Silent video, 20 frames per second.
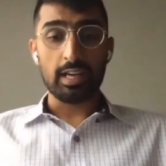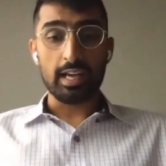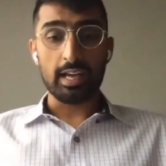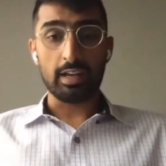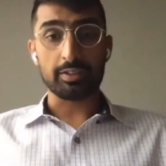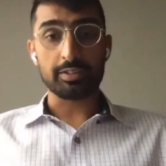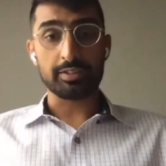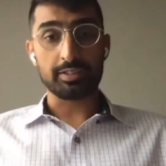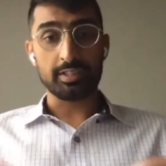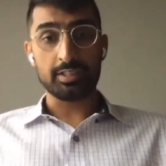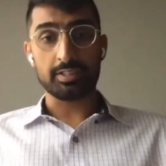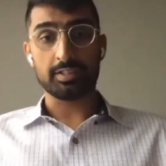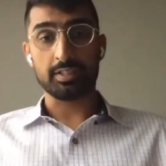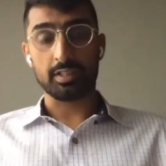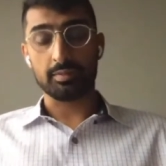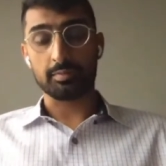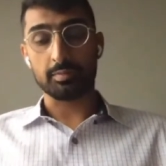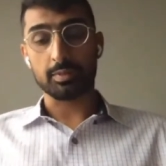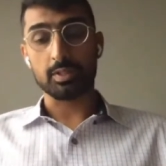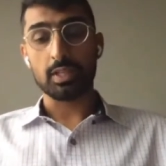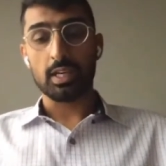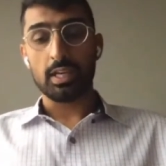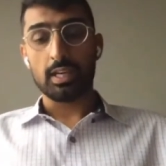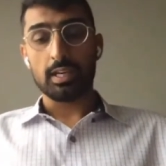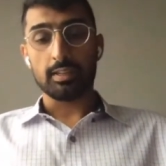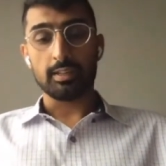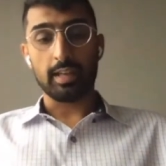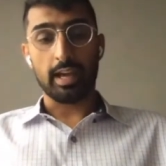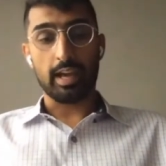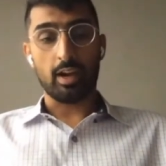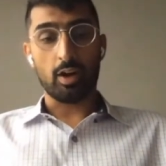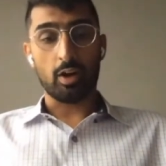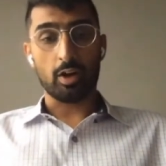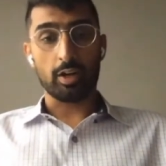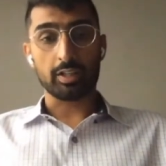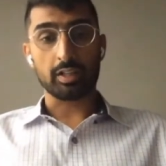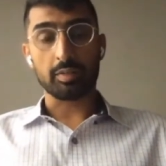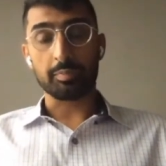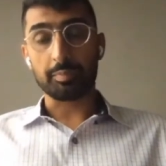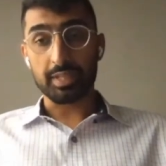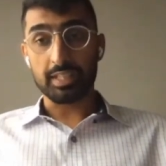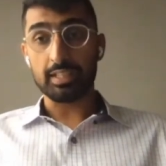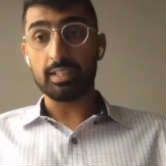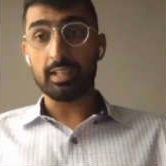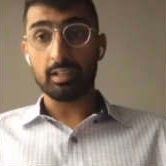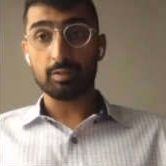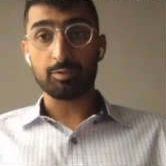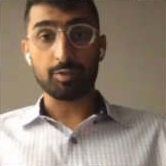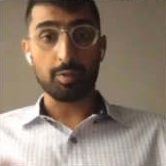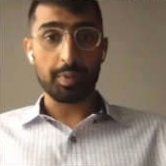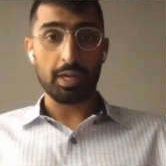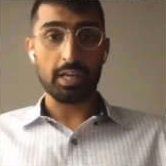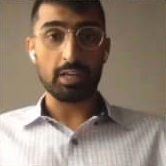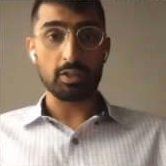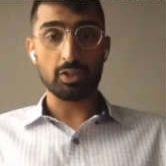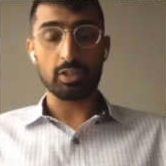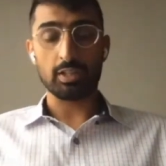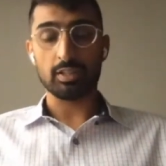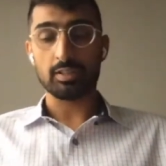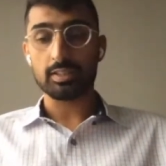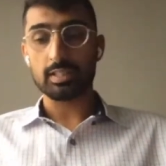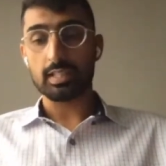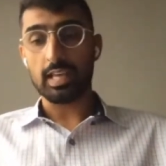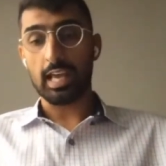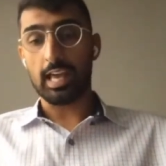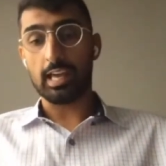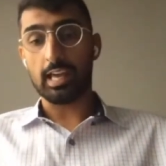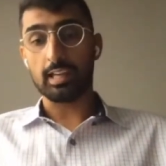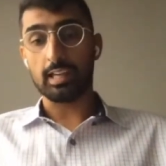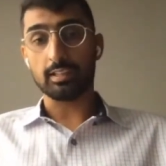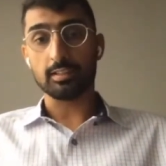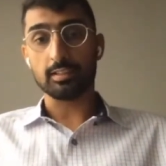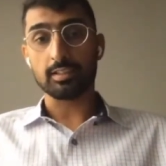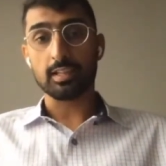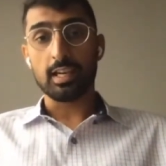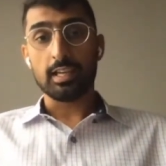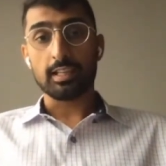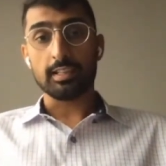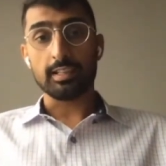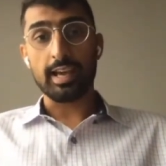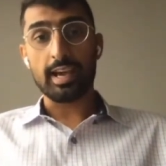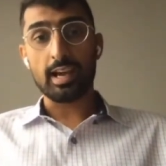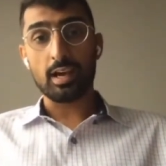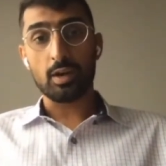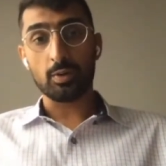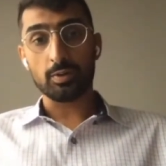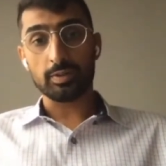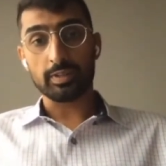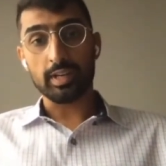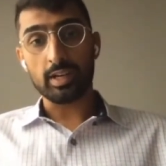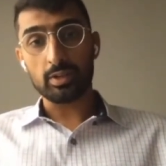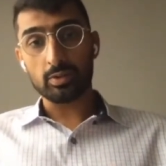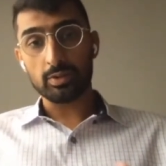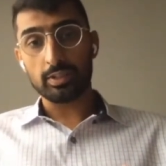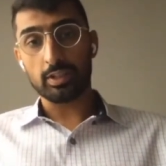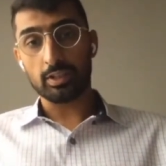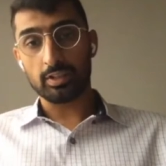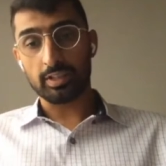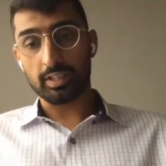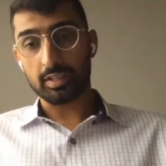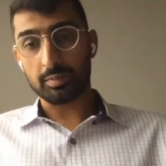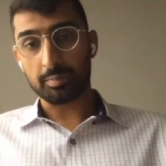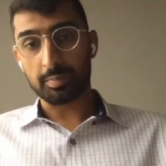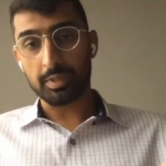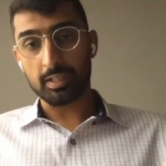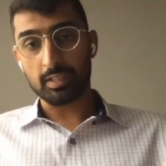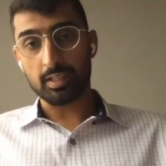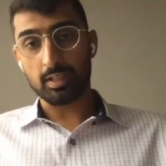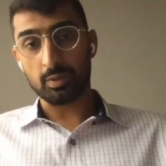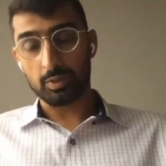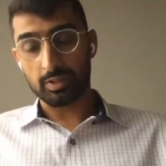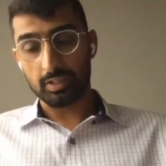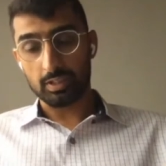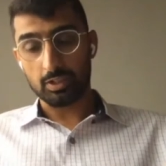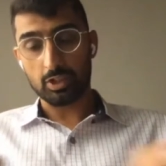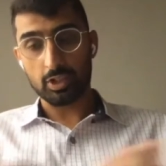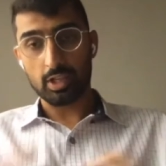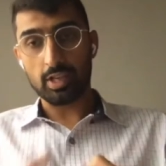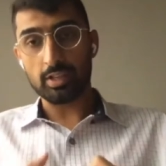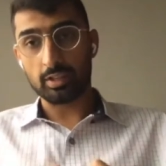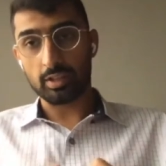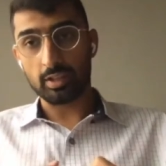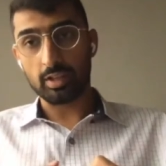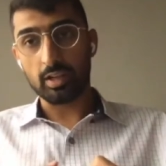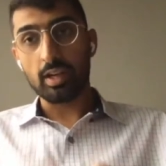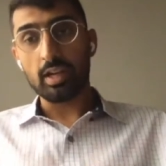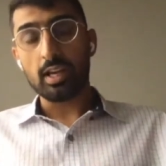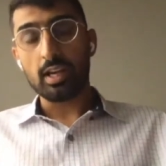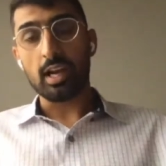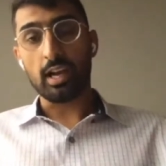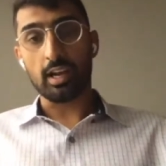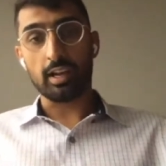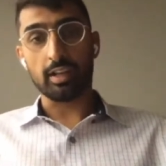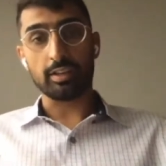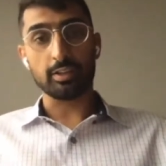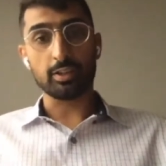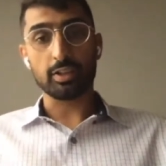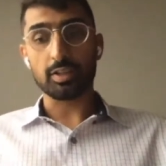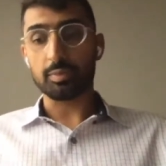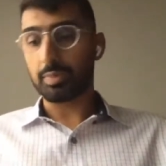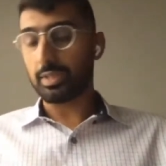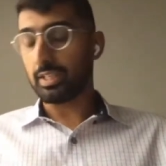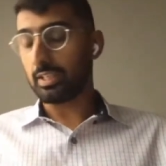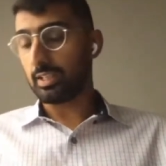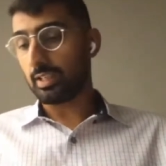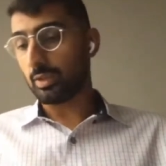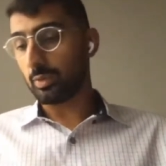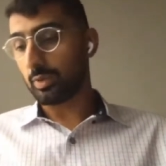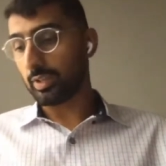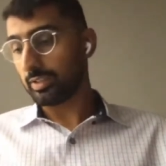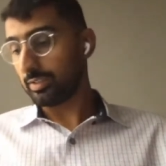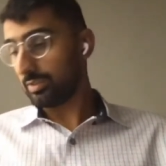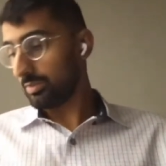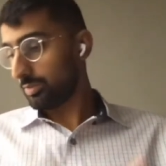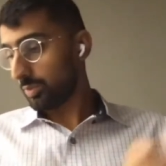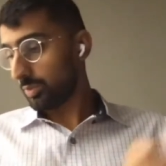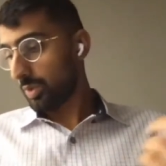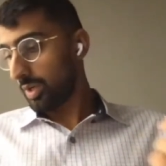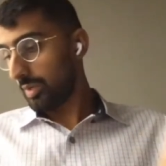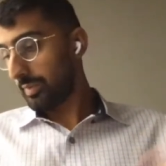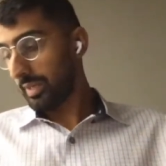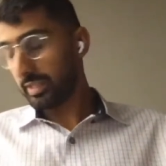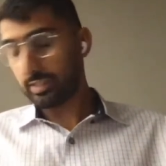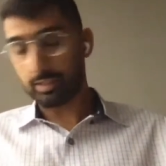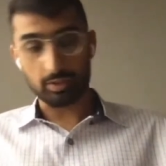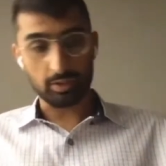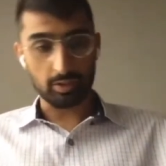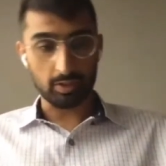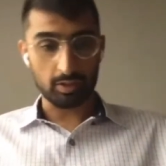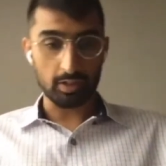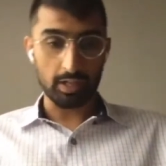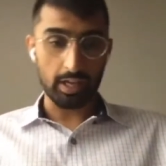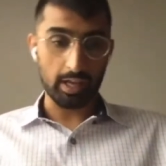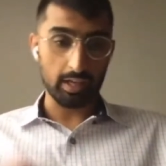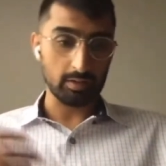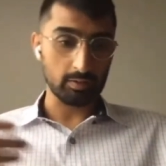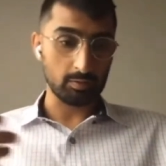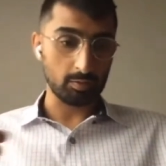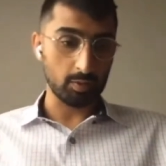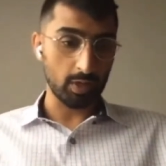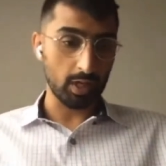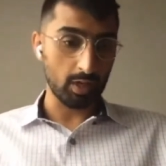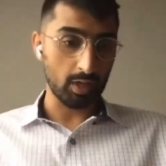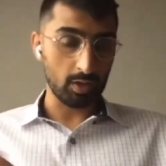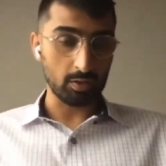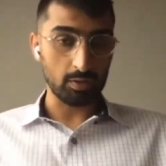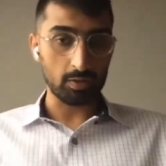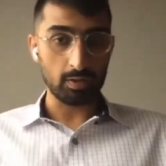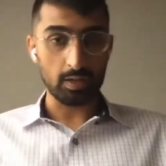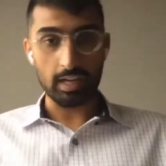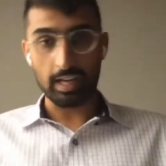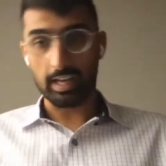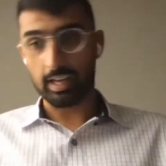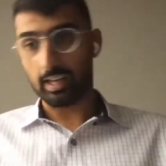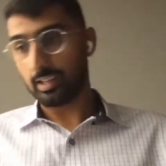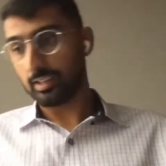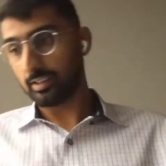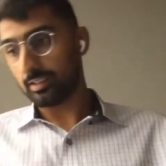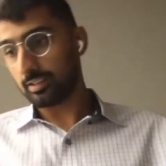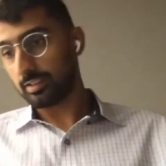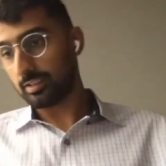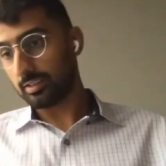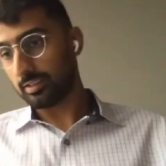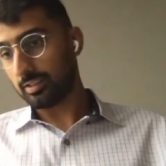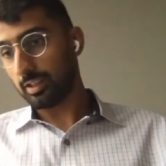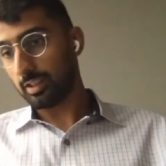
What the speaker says: health systems that are competing for patients. And now, not only are they competing with each other, they're competing with One Medical and Roe and